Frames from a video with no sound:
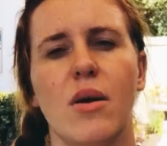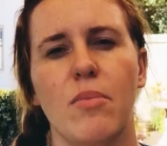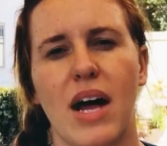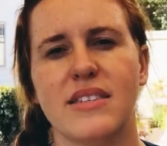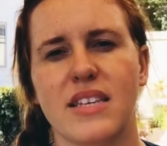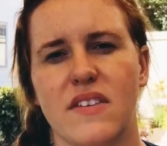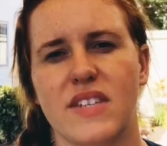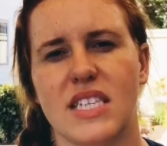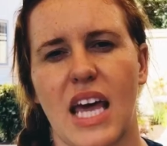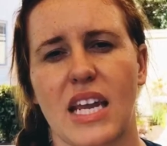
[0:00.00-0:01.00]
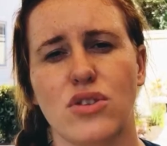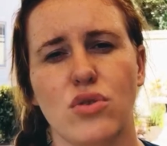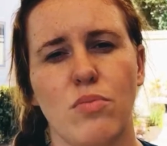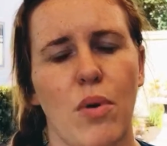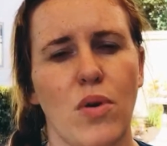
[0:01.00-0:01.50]
Plants that have decided
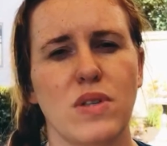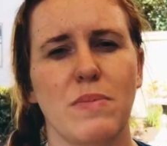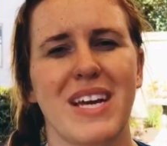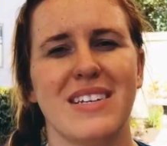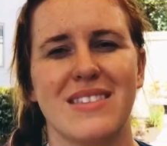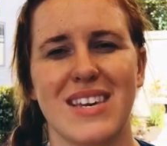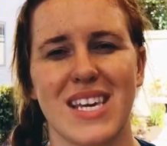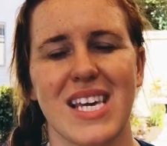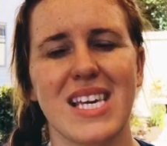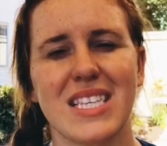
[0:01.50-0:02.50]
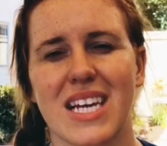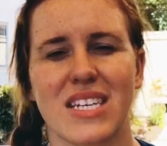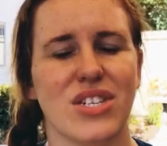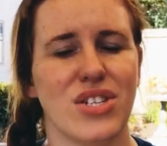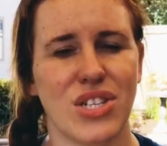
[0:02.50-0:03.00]
to bolt because of the heat, that
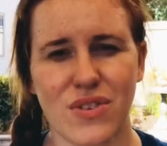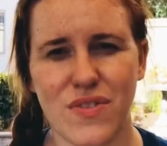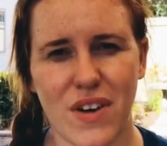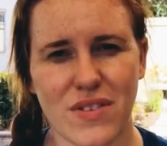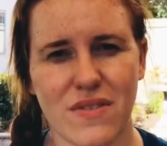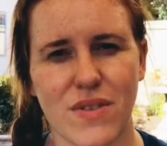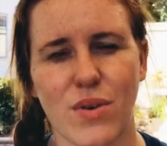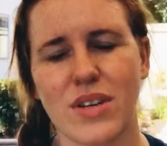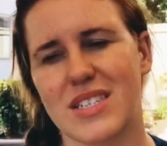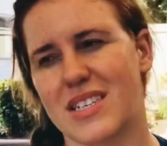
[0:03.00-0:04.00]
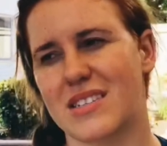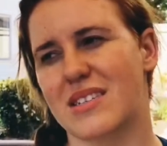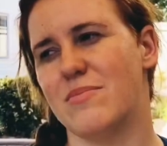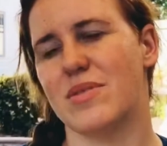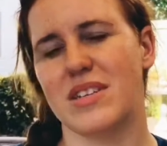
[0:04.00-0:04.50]
is no fault of yours. That is
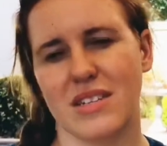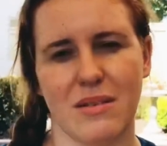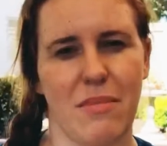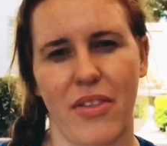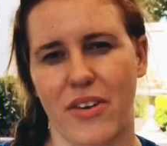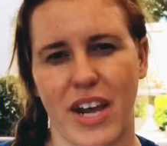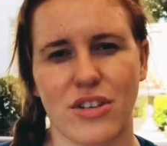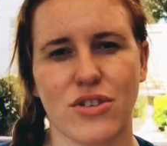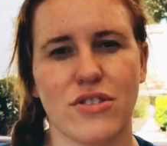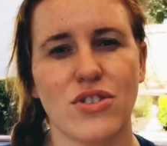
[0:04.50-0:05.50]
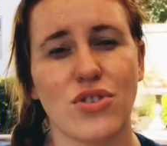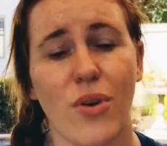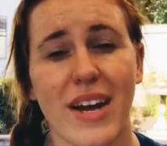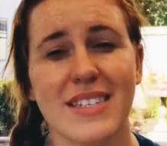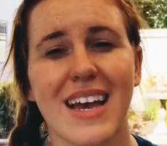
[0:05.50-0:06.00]
completely mother nature's
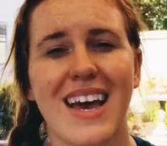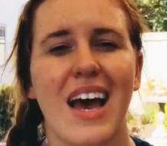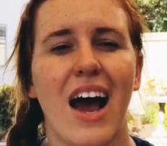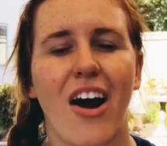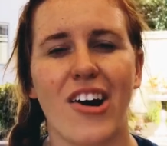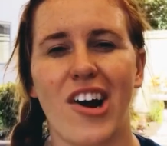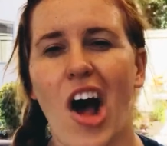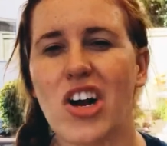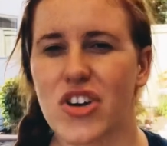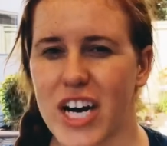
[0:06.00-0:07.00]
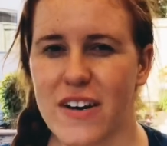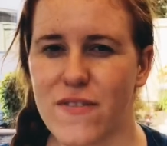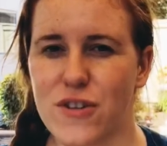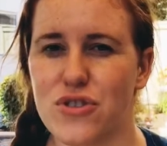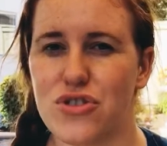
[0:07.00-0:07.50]
choice are not great
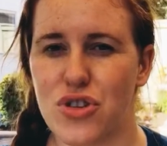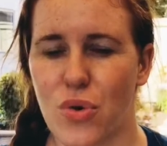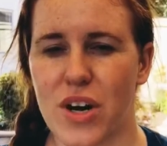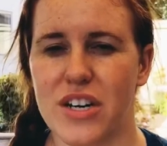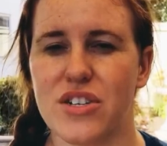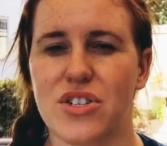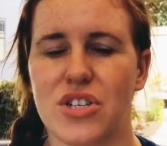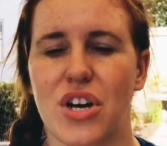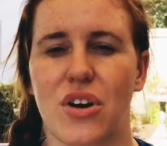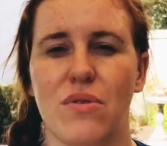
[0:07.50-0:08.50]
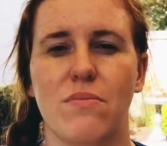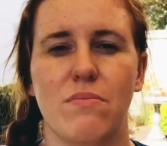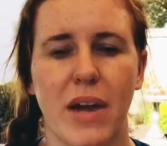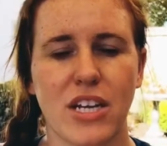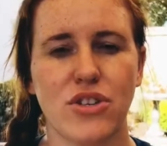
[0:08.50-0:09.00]
for storage. So
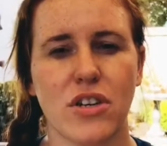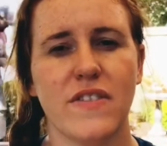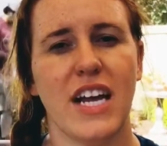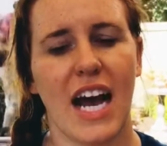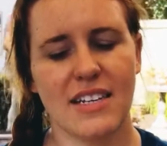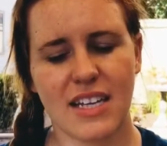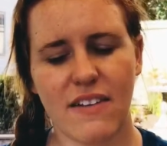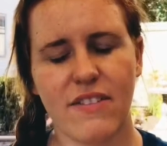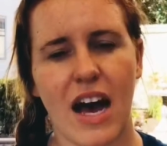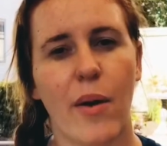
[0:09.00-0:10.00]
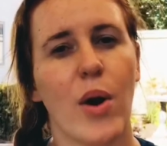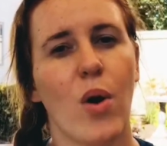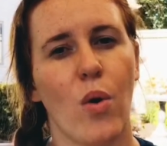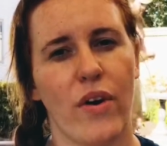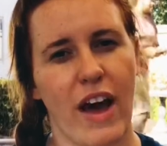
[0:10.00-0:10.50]
make sure if it has has that flower
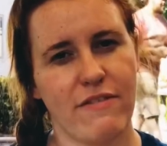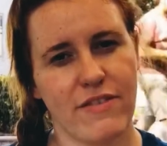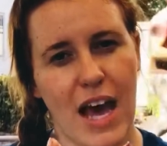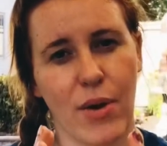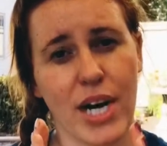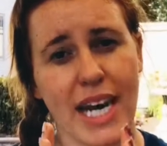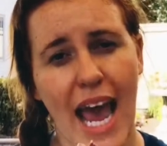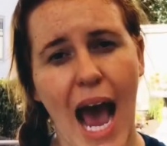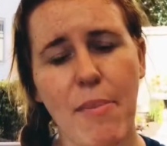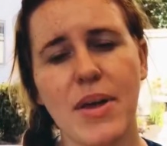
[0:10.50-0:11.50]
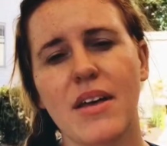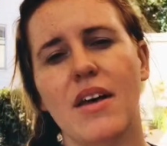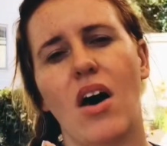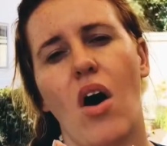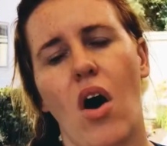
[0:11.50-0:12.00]
or that flower cap
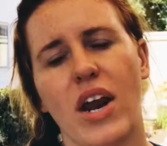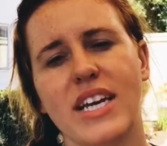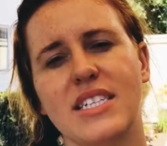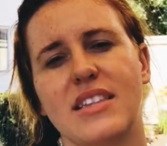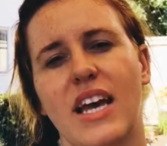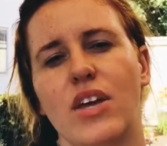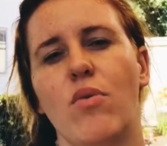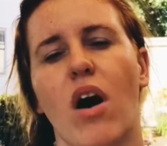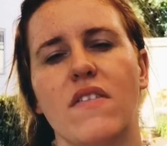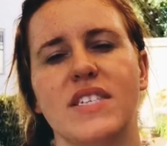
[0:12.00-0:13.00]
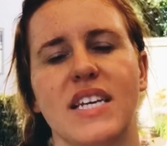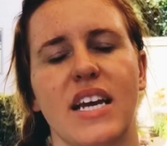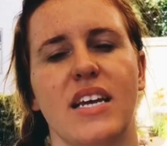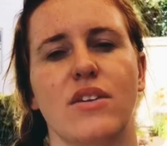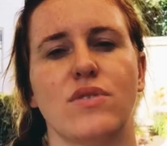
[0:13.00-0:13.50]
on it that you harvest
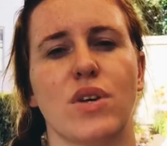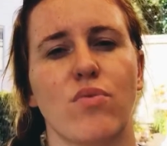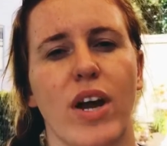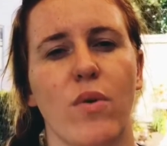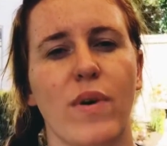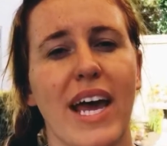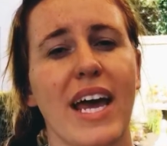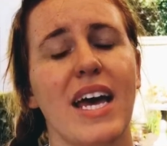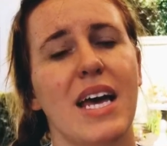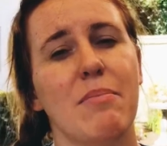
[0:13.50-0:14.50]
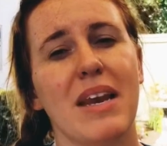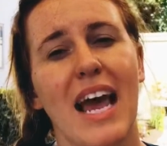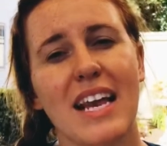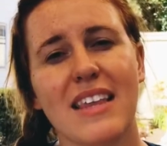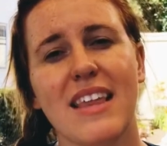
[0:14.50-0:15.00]
it and use it right away. But
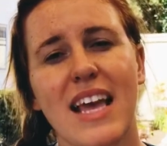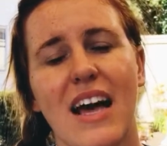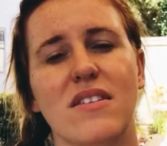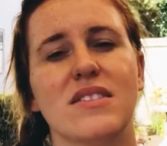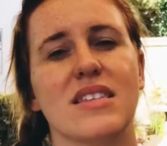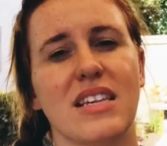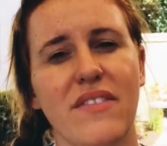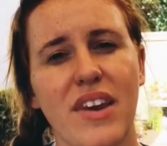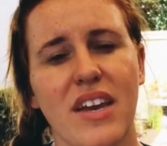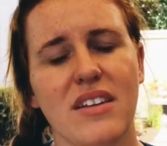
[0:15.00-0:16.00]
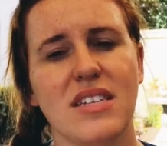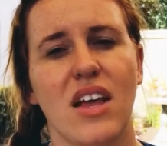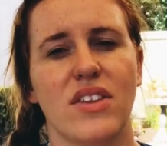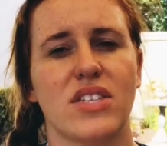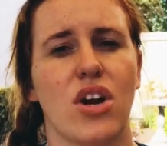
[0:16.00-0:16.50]
anything else, leave it in
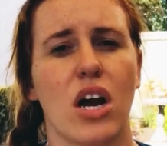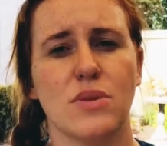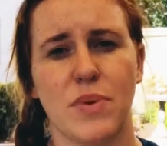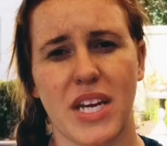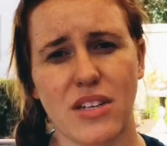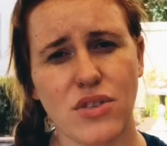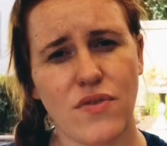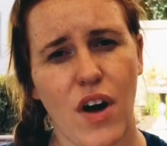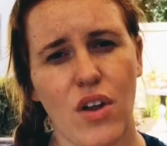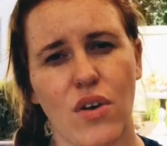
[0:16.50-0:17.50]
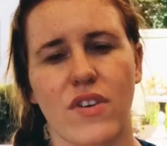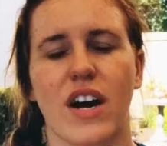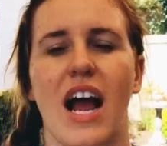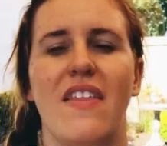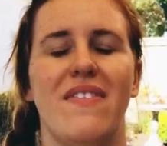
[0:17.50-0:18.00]
till the stalks begin to fall
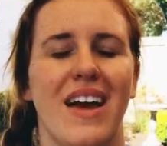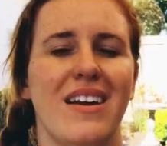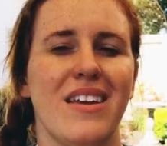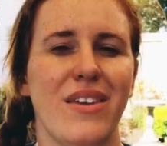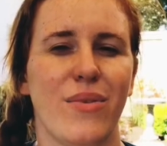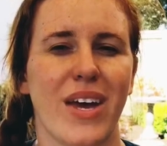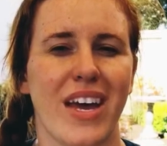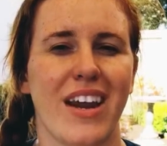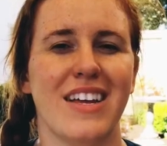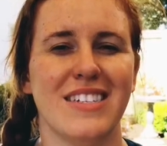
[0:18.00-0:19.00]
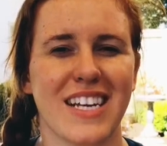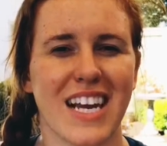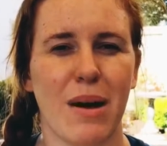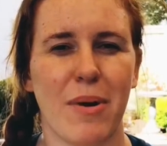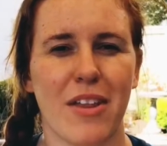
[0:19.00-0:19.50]
over and then you can dig
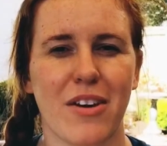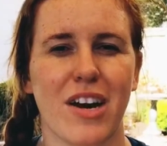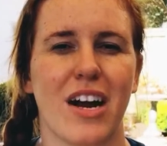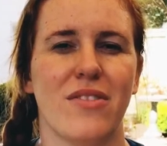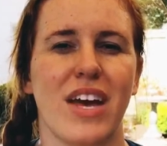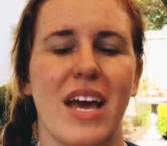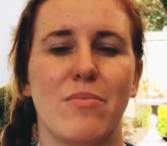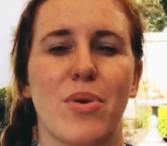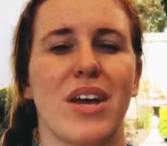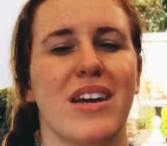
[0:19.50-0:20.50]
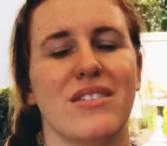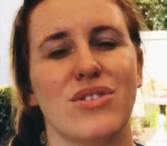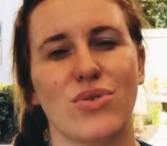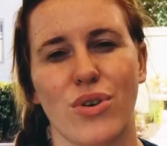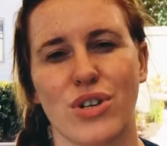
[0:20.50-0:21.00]
it up out of the ground and put it in
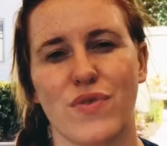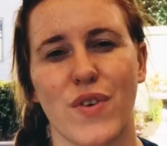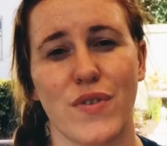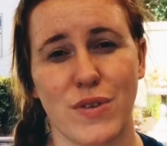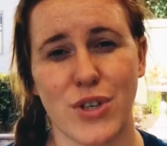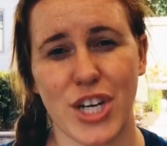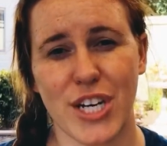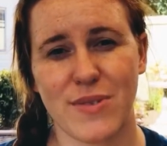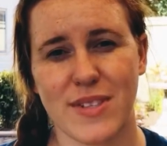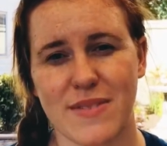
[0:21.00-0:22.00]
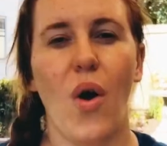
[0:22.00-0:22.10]
storage for future use.